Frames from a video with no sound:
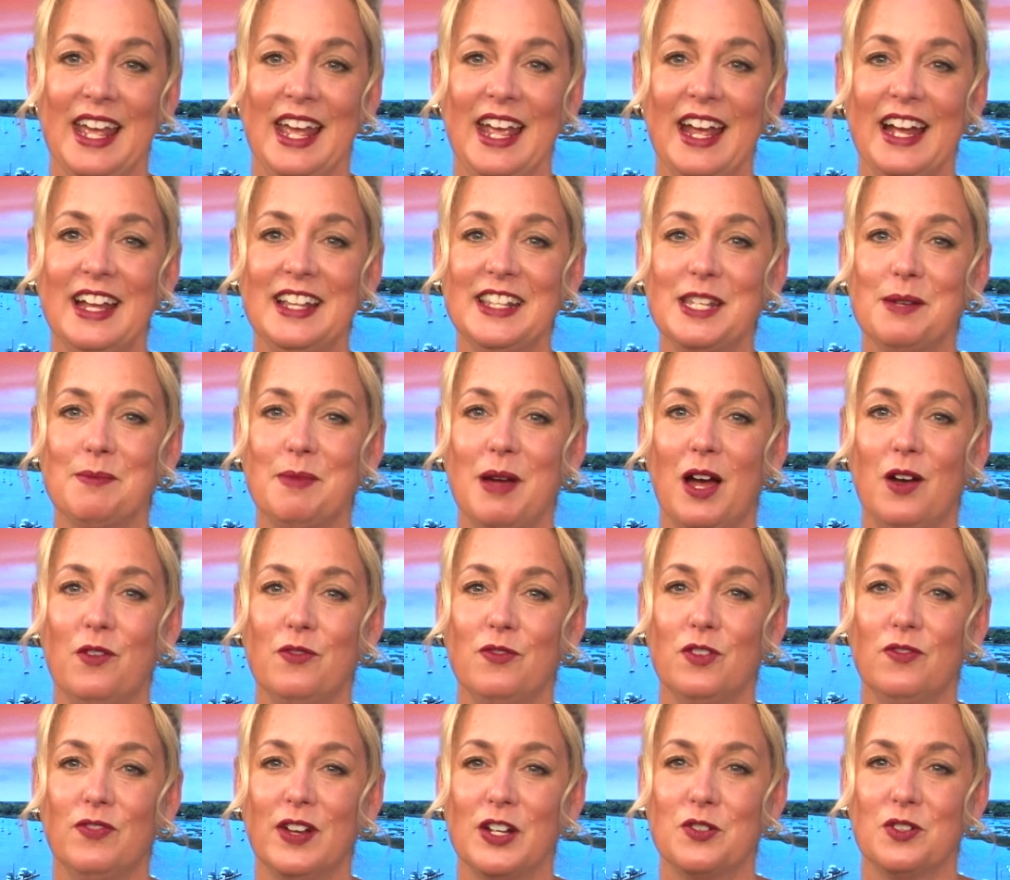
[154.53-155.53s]
And some help
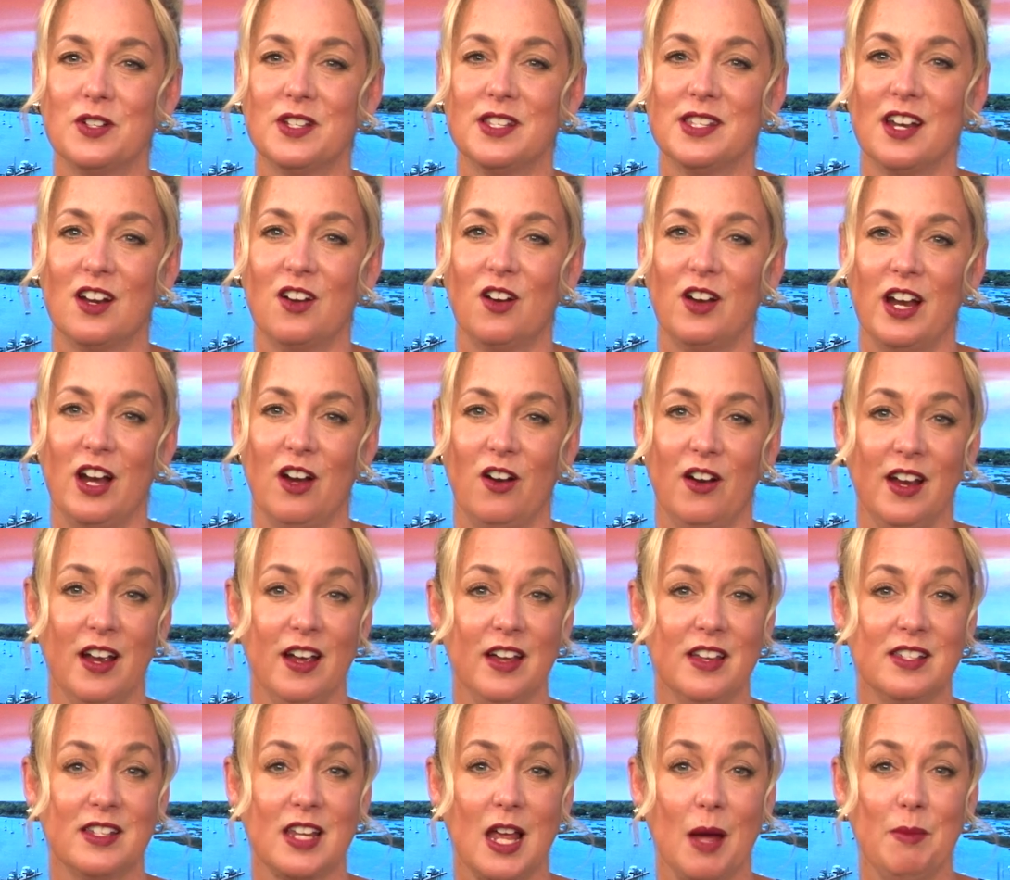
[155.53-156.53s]
for veterans in our
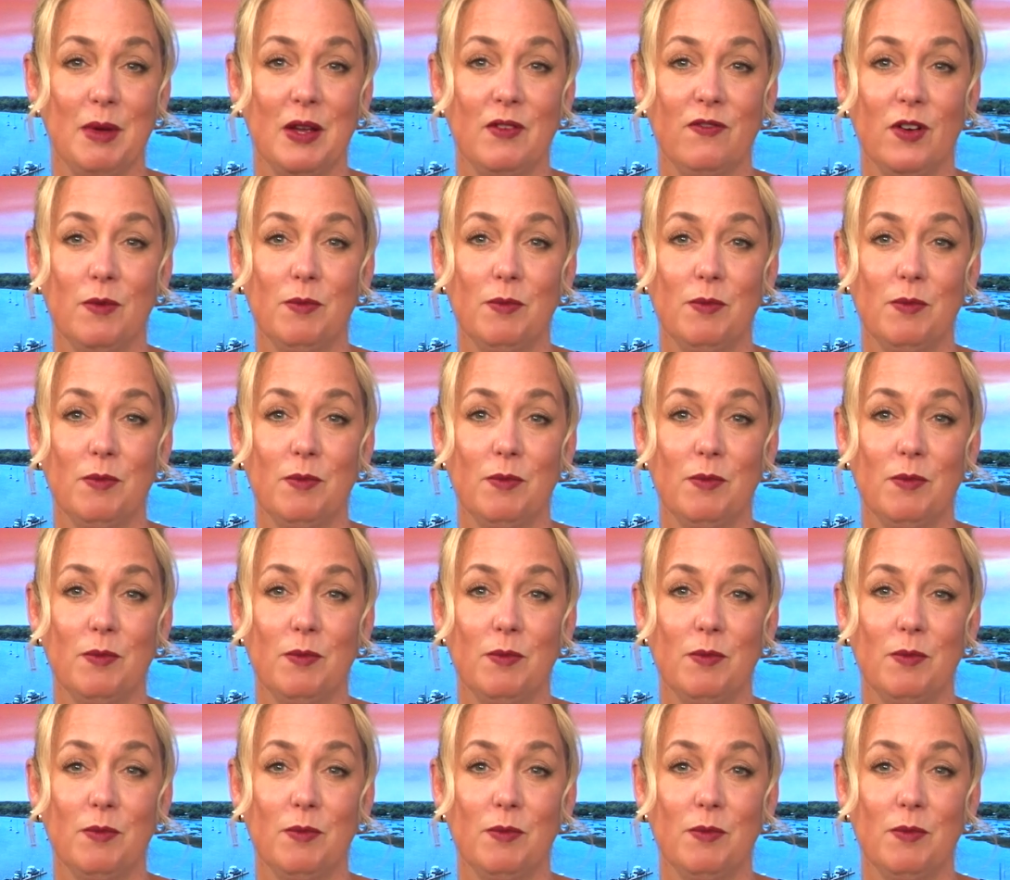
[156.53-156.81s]
area is coming